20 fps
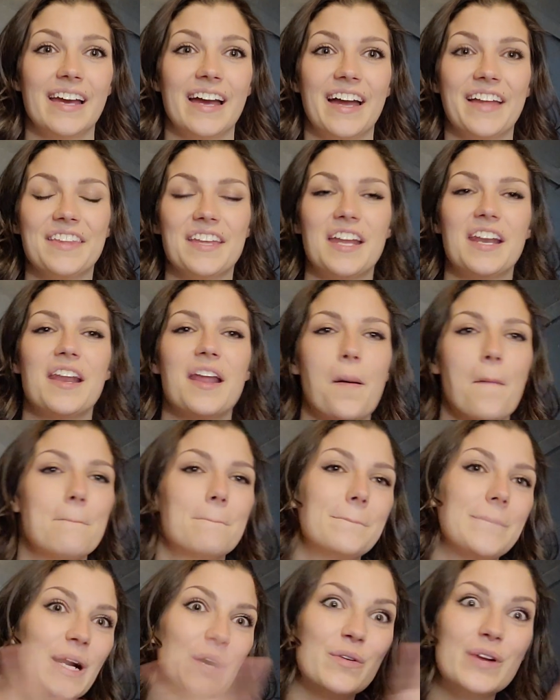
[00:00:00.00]
And then
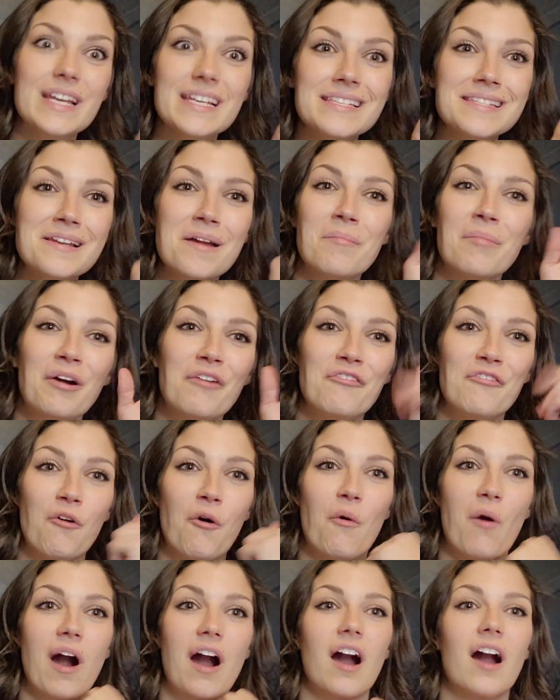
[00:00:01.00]
bonus number
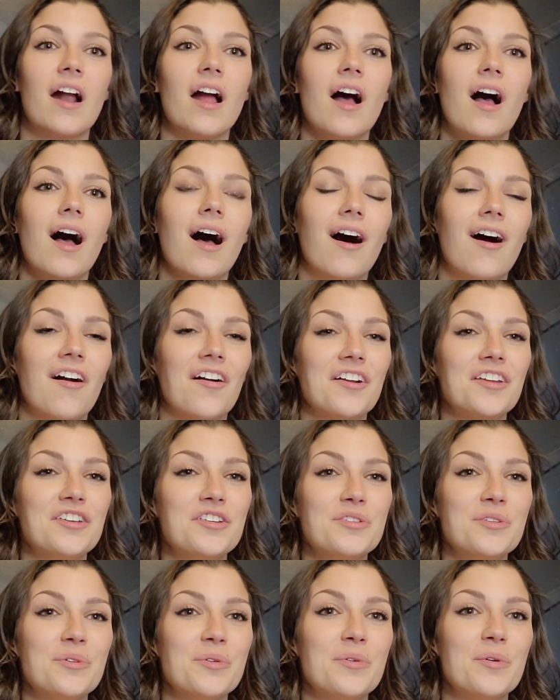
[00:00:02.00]
4, are
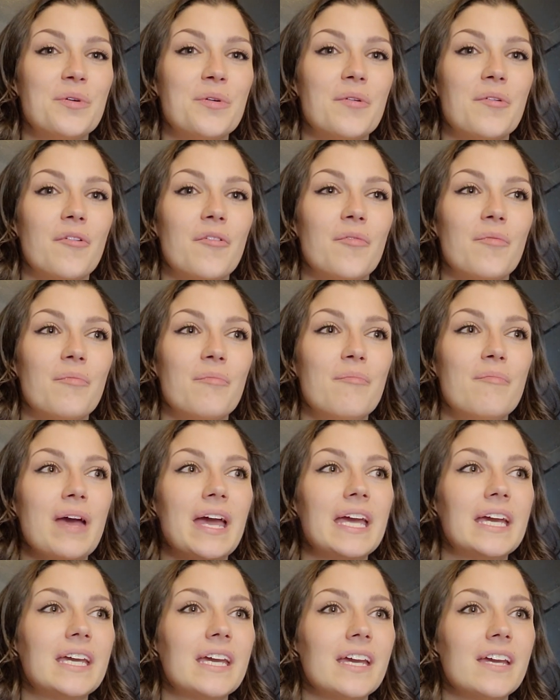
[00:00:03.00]
you
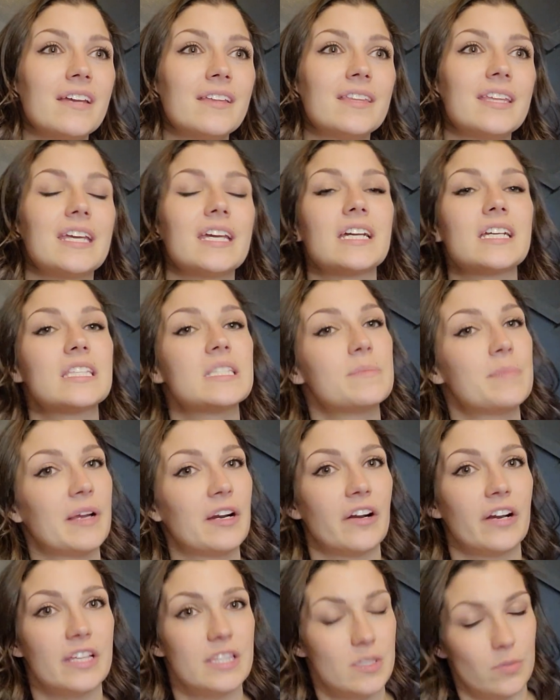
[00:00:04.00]
making the
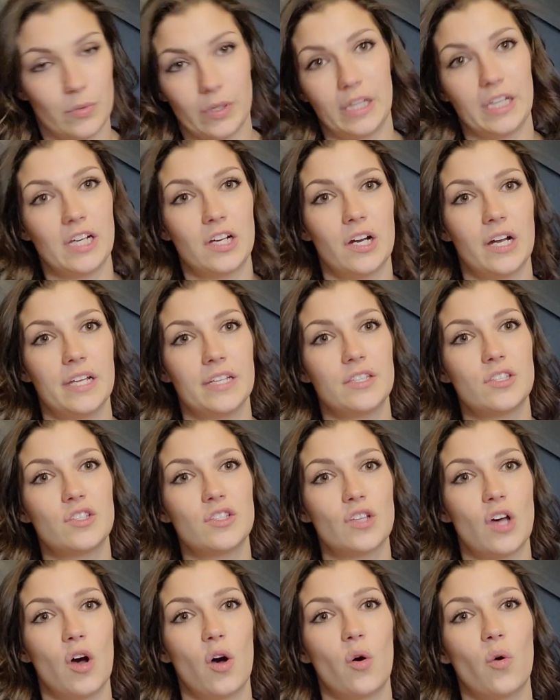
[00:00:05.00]
experience really good?
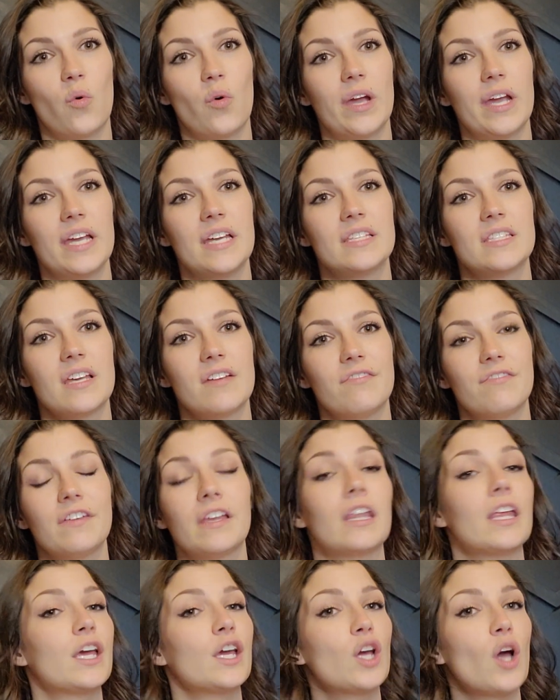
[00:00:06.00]
So is it
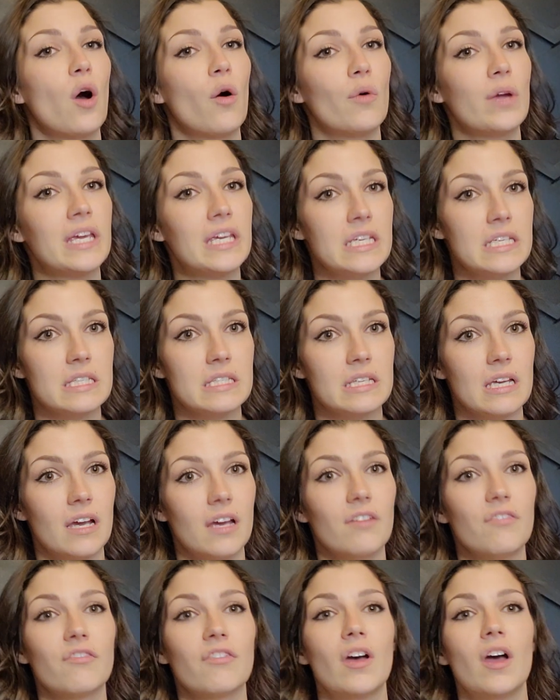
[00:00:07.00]
feeling
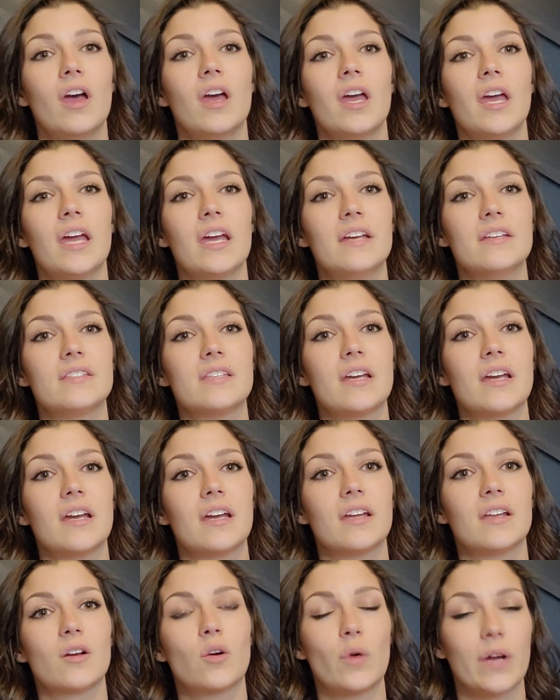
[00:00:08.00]
cohesive? Is
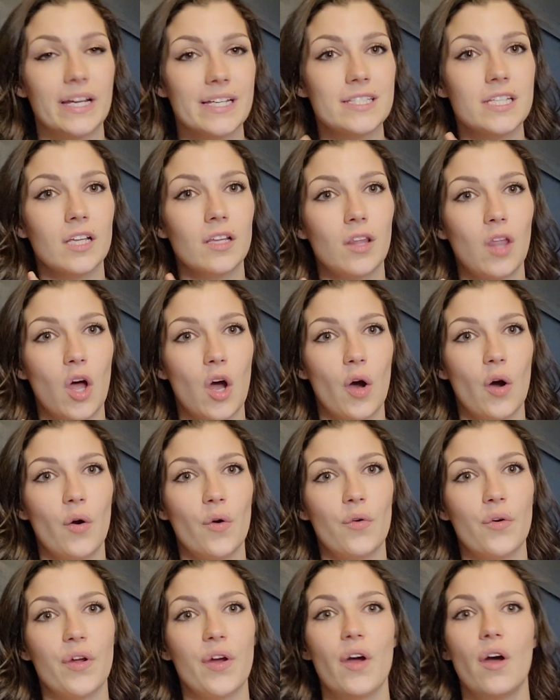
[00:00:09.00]
it quick to
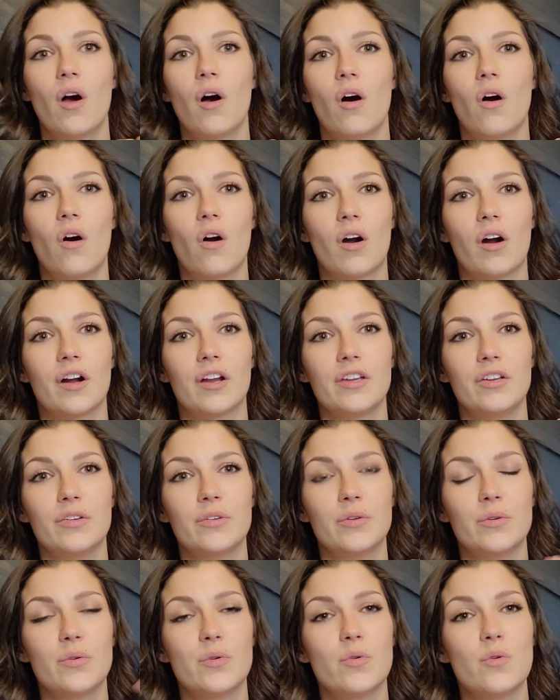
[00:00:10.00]
load? Are
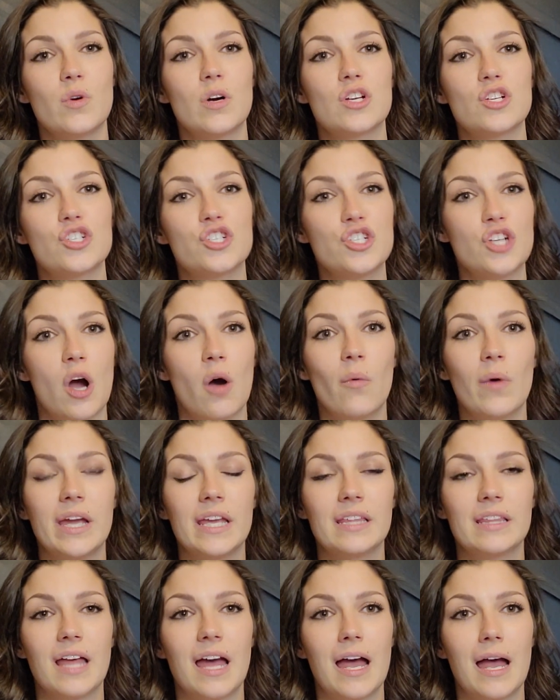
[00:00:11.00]
you
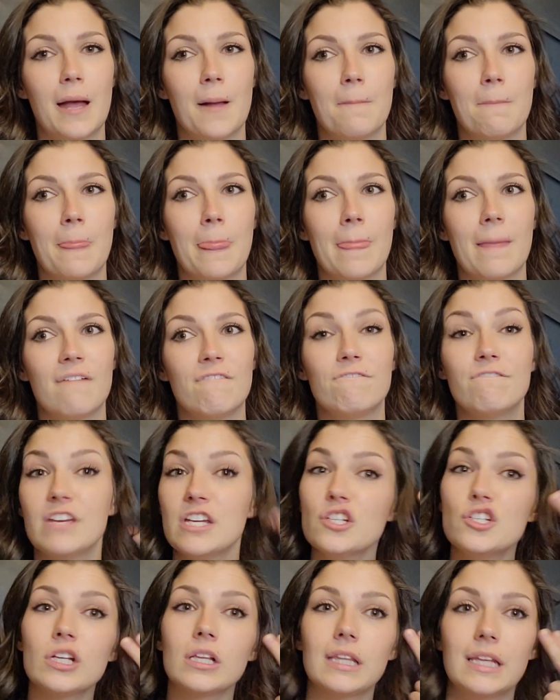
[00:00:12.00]
showing them
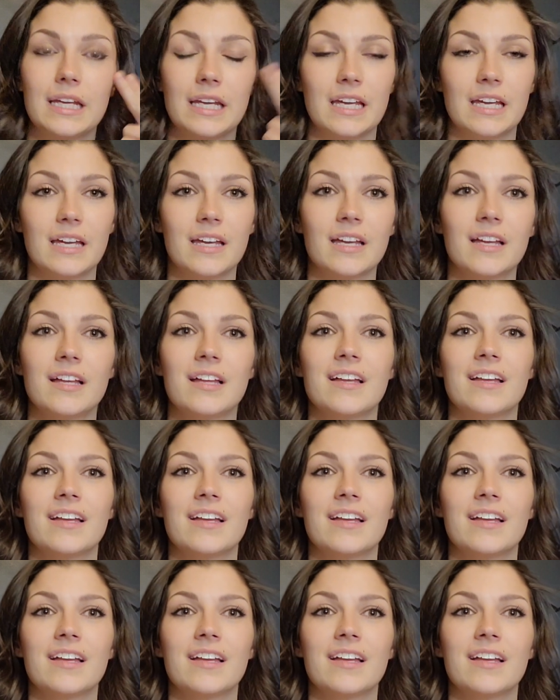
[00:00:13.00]
visually